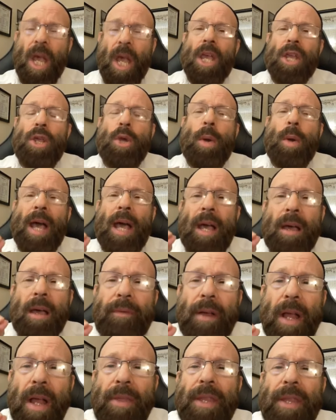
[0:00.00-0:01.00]
You have
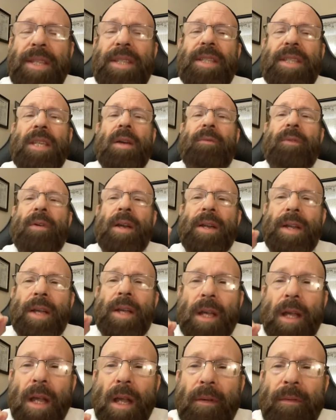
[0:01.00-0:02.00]
the different
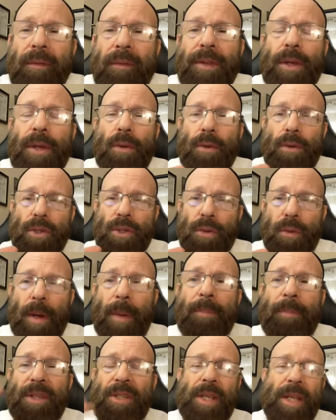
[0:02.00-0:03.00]
views
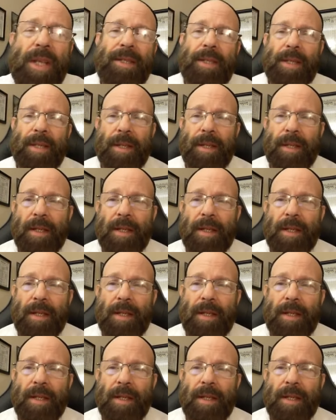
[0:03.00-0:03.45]
represented.